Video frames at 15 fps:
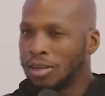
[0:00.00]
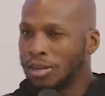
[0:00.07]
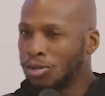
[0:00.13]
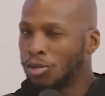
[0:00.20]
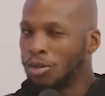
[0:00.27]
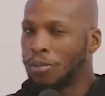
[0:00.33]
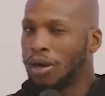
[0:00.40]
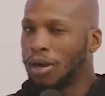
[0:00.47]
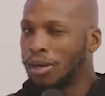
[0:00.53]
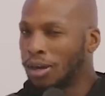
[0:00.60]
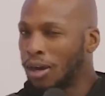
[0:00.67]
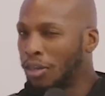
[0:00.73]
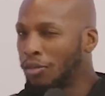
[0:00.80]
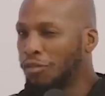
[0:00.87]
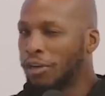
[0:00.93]
talk about
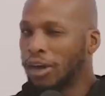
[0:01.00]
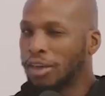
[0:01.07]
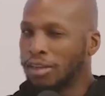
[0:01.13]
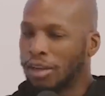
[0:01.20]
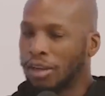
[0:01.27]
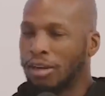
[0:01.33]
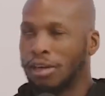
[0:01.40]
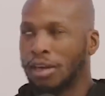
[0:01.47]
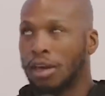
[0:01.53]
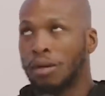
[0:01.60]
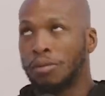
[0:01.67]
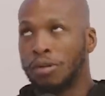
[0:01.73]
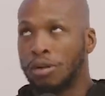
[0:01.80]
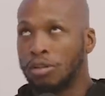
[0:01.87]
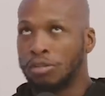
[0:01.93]
other fighters. Oh yeah,
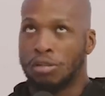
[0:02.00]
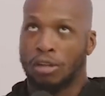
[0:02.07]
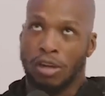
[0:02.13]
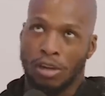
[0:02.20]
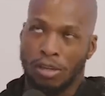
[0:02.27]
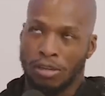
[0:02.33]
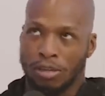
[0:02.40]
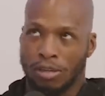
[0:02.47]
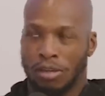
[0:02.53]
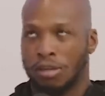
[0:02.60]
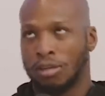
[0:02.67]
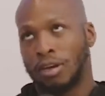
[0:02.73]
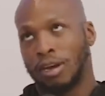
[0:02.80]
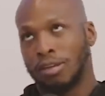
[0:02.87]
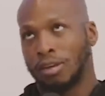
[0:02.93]
we got to do this, and
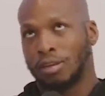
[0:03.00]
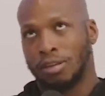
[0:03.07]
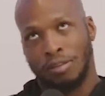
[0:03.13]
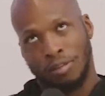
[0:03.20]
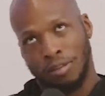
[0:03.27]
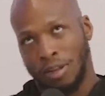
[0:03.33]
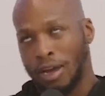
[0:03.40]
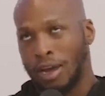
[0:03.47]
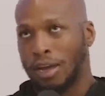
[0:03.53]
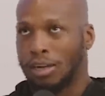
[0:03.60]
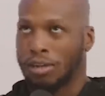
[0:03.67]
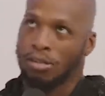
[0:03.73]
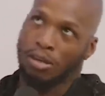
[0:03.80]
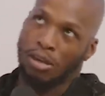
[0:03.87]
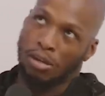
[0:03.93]
this guy's asking for that, and
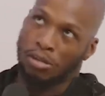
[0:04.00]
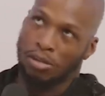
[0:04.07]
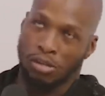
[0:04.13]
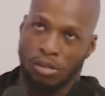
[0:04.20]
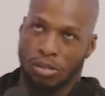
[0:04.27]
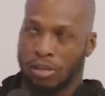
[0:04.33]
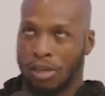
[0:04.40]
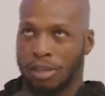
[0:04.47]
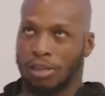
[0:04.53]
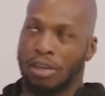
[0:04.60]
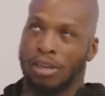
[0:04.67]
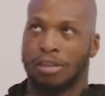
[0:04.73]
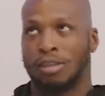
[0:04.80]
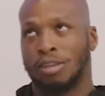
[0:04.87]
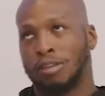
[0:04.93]
this girl, she says
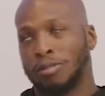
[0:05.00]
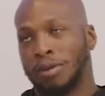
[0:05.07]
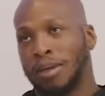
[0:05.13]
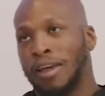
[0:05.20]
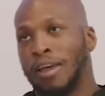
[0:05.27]
this and this.